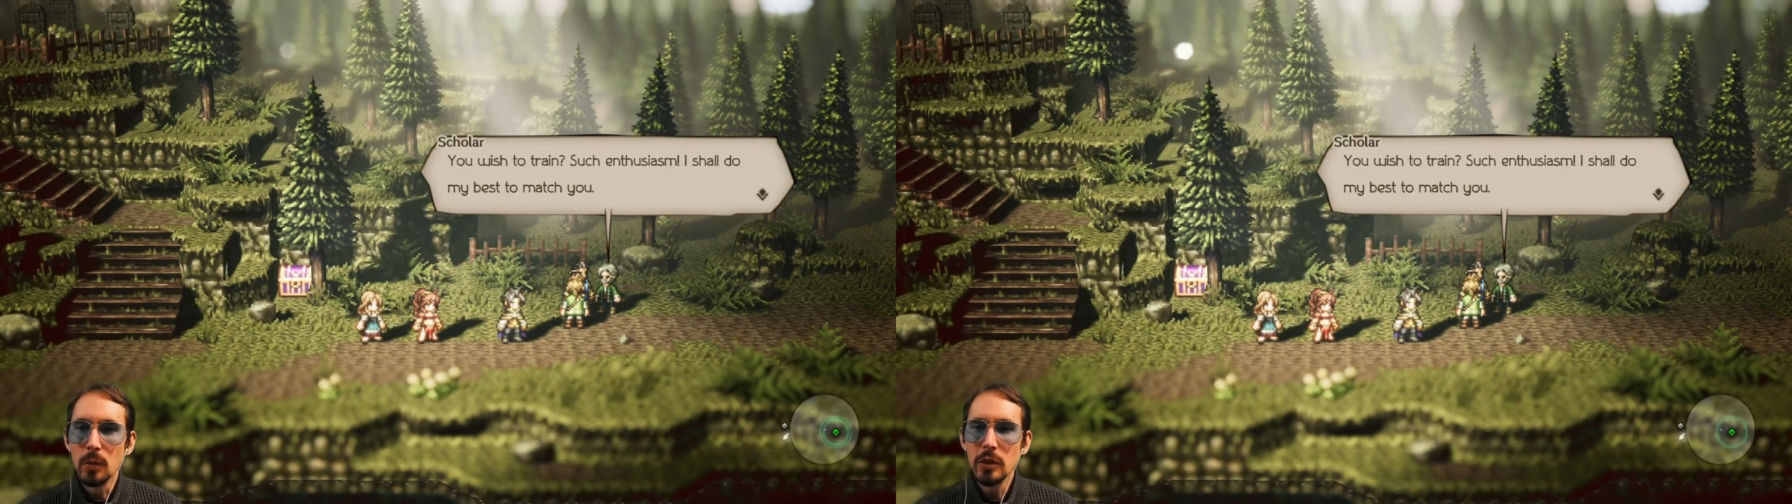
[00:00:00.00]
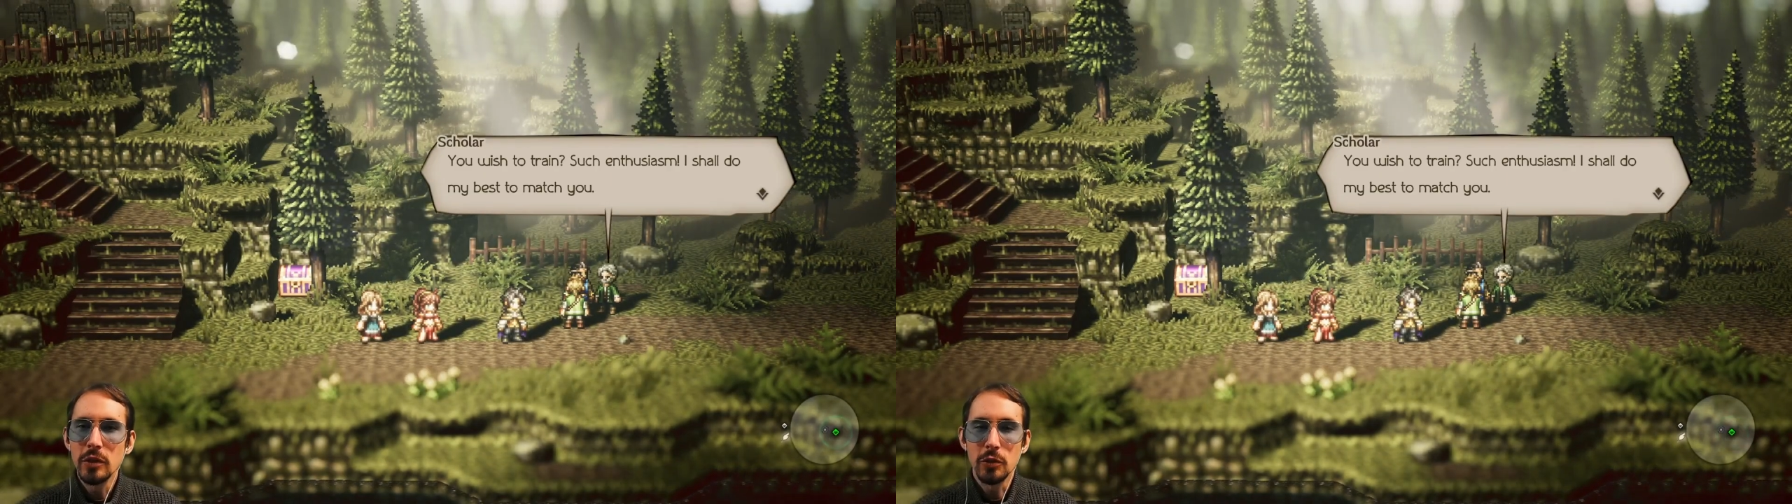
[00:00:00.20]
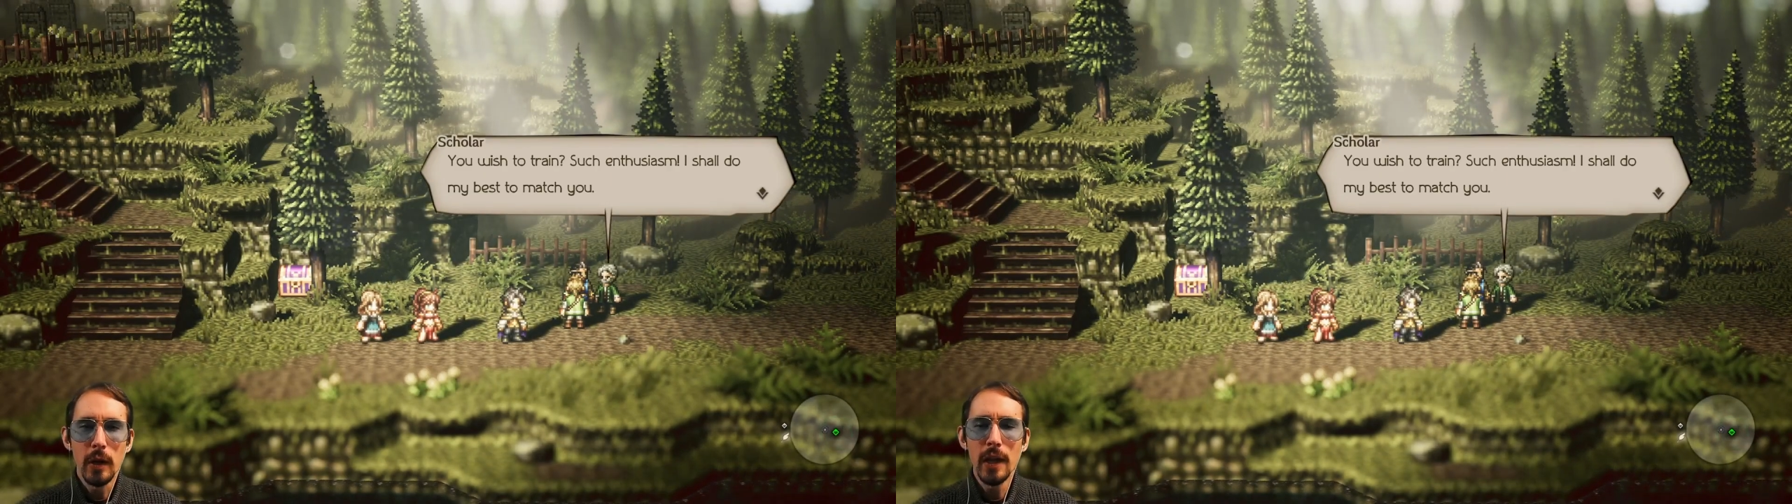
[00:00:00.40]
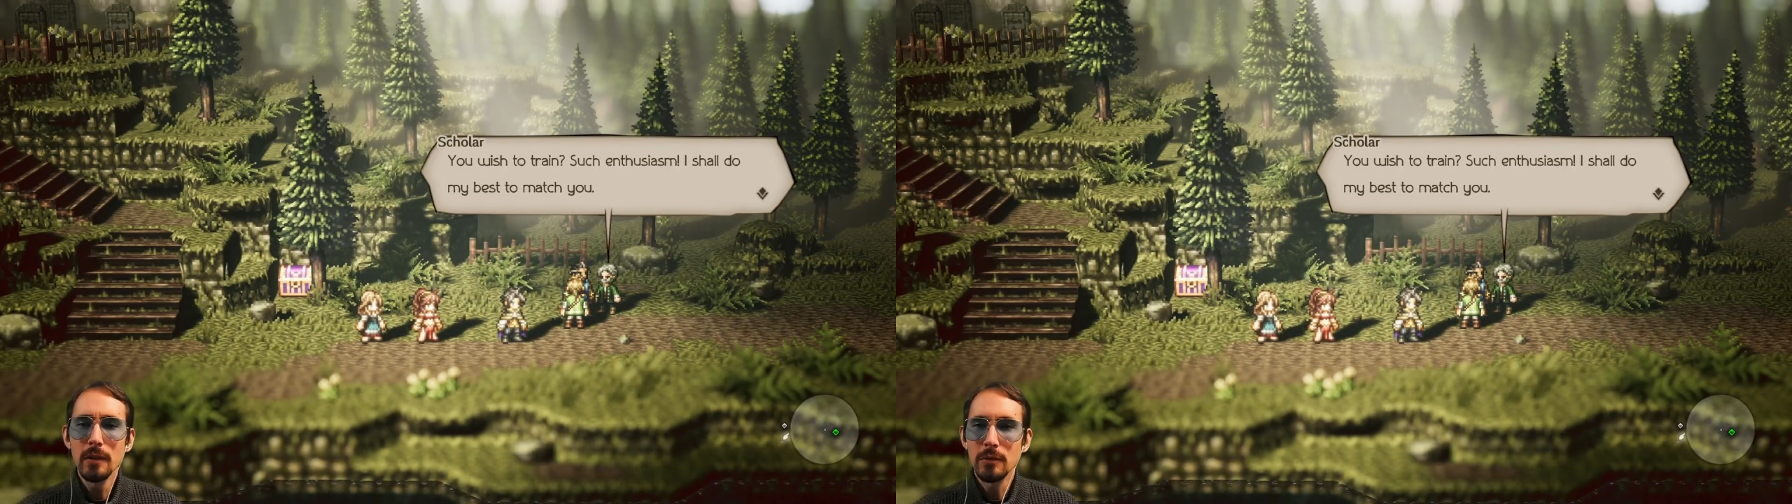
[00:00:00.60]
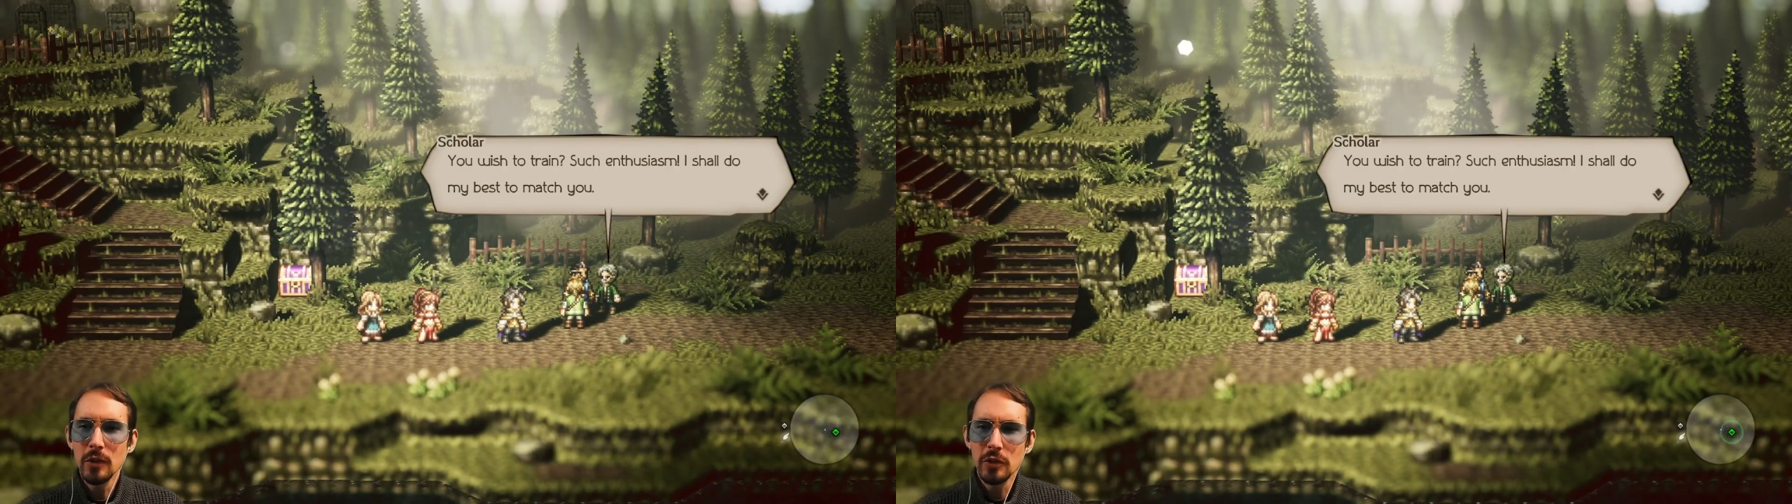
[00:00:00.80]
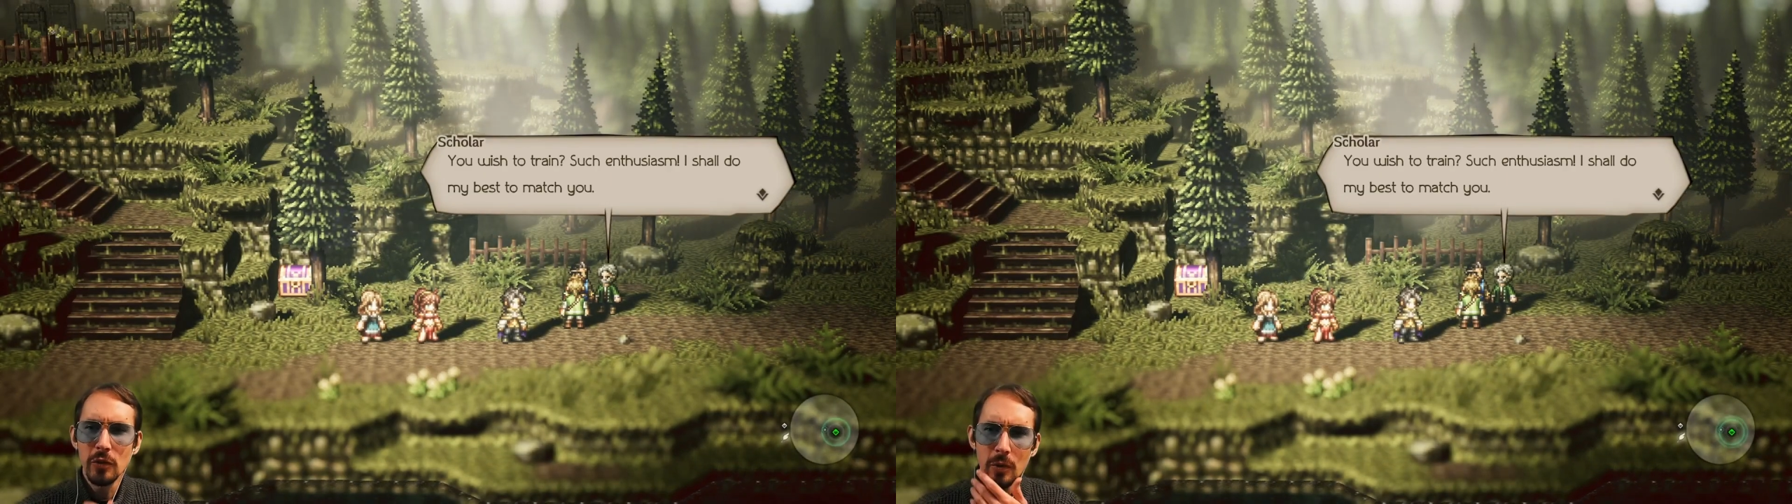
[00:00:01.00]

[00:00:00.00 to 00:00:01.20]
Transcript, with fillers: You wish to train? Such